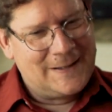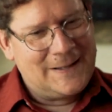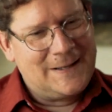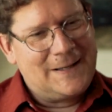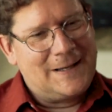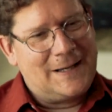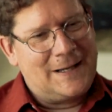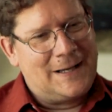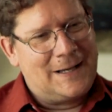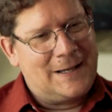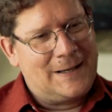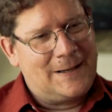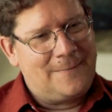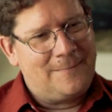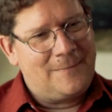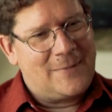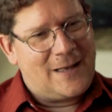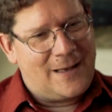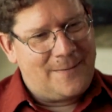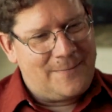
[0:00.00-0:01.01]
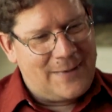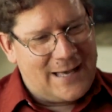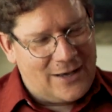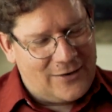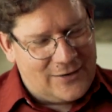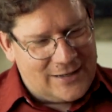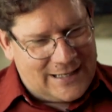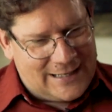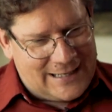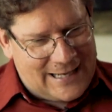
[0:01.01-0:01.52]

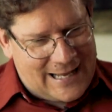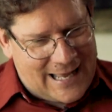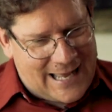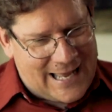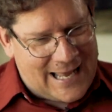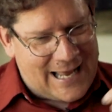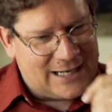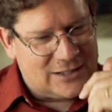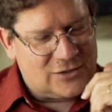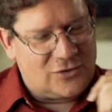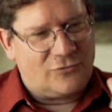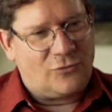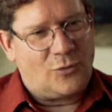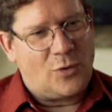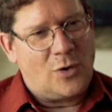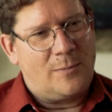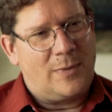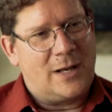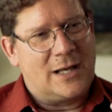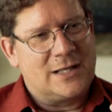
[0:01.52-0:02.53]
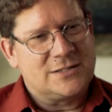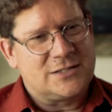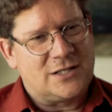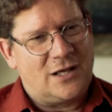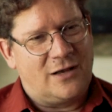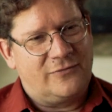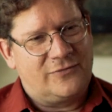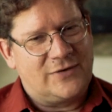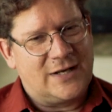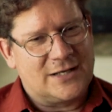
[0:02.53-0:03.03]
about an act of robot
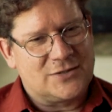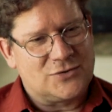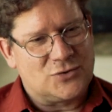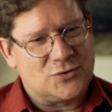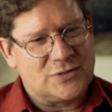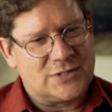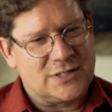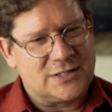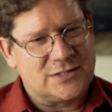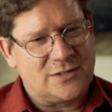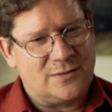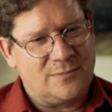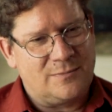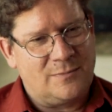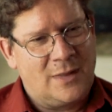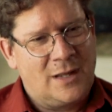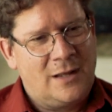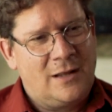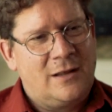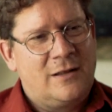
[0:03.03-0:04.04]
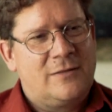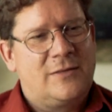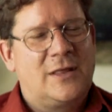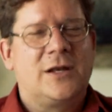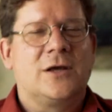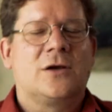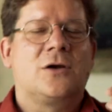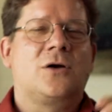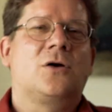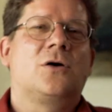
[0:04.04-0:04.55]
soft exorcism that
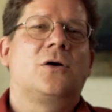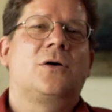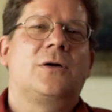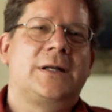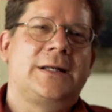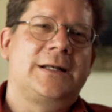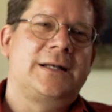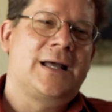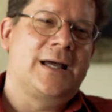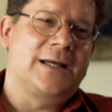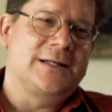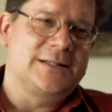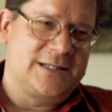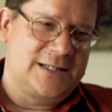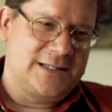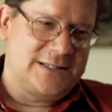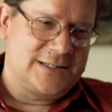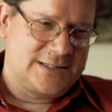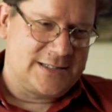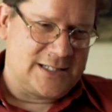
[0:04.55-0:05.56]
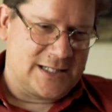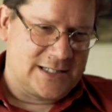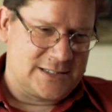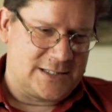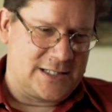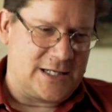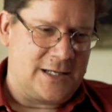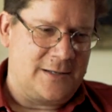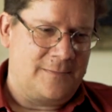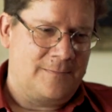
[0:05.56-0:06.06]
occurred in
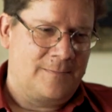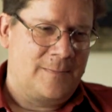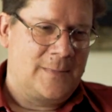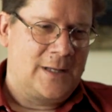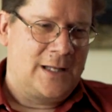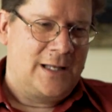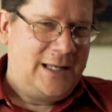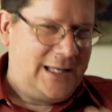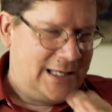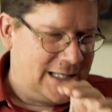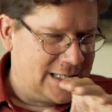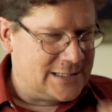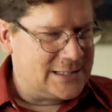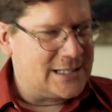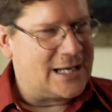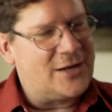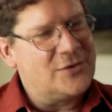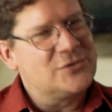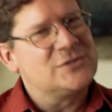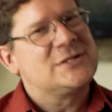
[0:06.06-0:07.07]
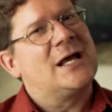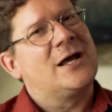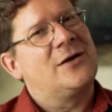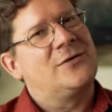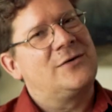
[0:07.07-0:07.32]
1960 in downtown